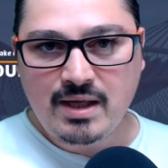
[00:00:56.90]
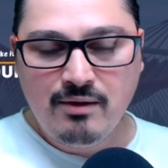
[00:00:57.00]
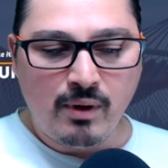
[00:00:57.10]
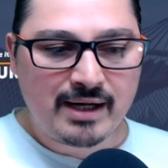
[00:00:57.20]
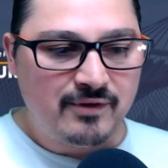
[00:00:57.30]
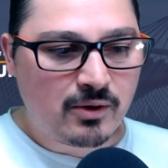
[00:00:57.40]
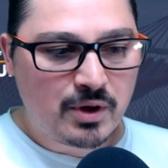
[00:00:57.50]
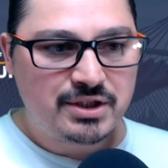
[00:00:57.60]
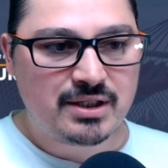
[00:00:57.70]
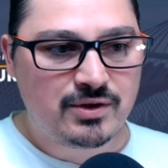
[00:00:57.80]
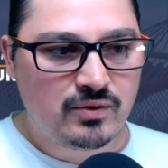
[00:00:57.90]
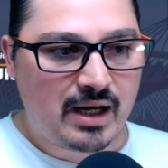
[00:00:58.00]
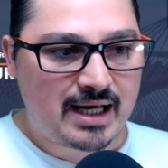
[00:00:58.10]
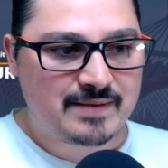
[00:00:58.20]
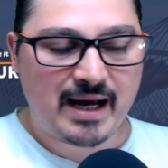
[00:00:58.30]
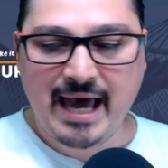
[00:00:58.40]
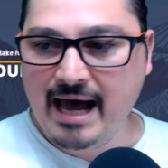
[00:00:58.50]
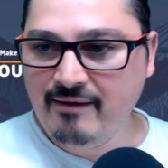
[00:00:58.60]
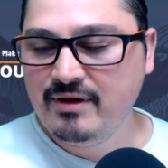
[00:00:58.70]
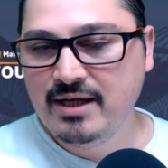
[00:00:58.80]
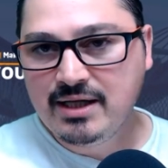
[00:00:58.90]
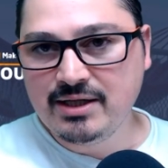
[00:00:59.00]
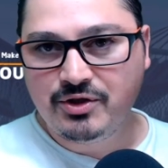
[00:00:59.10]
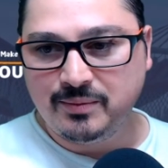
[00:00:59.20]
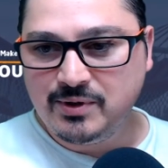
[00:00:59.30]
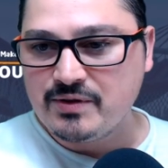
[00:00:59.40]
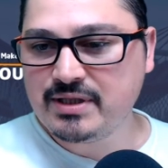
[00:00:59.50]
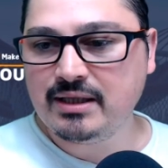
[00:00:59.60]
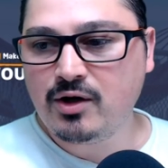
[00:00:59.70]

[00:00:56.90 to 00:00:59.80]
whatever questions you guys might have, drop those in the